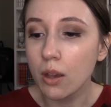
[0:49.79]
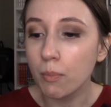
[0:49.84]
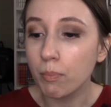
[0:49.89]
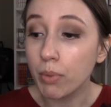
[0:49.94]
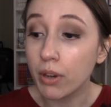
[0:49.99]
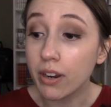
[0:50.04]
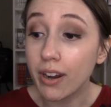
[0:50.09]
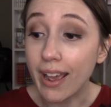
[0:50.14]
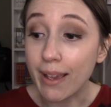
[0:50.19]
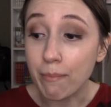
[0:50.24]

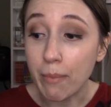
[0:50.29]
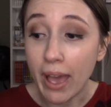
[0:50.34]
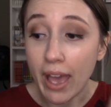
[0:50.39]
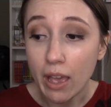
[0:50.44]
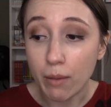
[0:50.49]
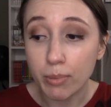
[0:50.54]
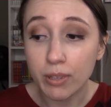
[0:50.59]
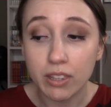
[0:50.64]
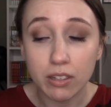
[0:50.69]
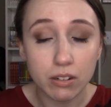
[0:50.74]
but I'm
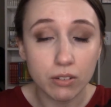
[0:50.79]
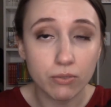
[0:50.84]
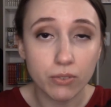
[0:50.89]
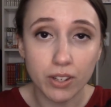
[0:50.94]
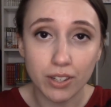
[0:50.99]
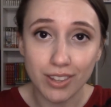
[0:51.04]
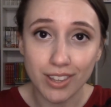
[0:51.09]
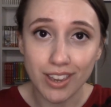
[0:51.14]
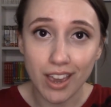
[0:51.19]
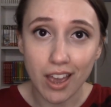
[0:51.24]
happy that I
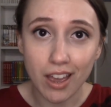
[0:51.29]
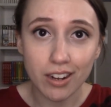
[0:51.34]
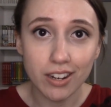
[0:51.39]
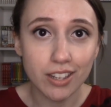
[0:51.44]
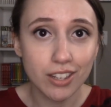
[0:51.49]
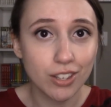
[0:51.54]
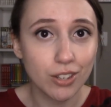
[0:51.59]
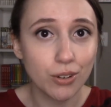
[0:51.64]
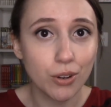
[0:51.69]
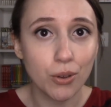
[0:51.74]
finally got
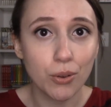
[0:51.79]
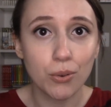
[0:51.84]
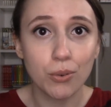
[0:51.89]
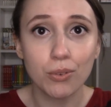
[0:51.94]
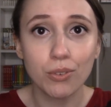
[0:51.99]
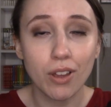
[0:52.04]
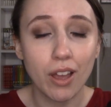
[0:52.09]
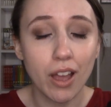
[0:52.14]
it, you know.